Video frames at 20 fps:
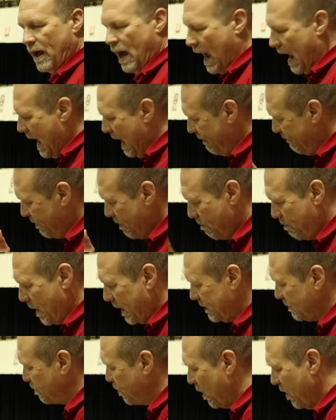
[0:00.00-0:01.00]
I have the
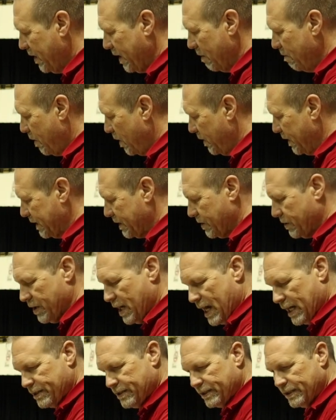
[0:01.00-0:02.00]
best broken bolt
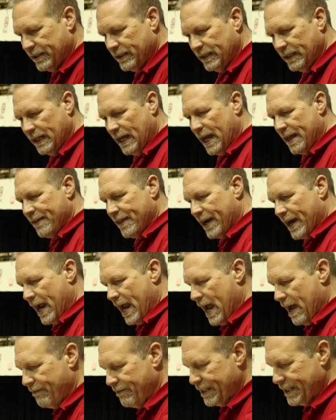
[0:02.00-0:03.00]
extractor, and then I
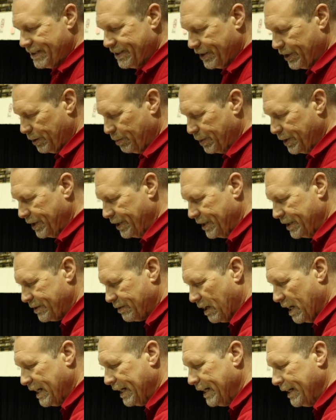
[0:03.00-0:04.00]
have these little beauties
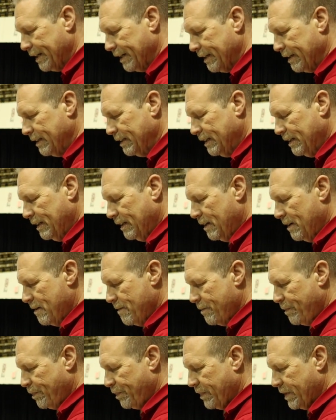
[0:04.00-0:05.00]
right here.
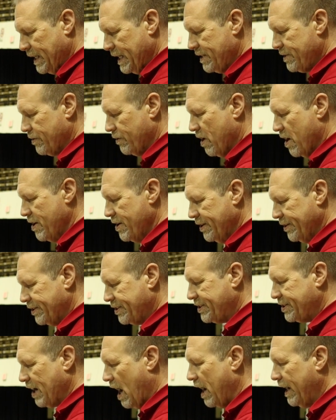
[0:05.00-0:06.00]
These are our new
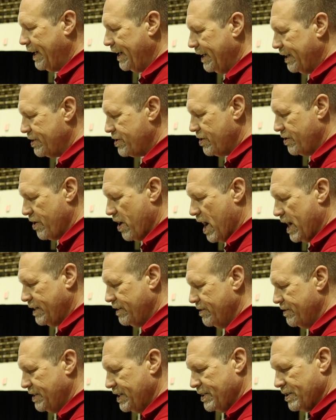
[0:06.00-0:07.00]
socket
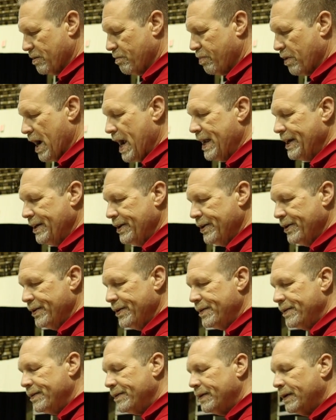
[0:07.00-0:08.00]
extractors. These are brand
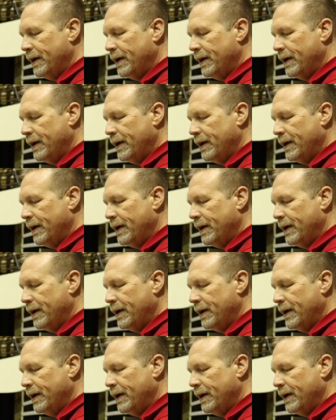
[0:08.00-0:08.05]
new.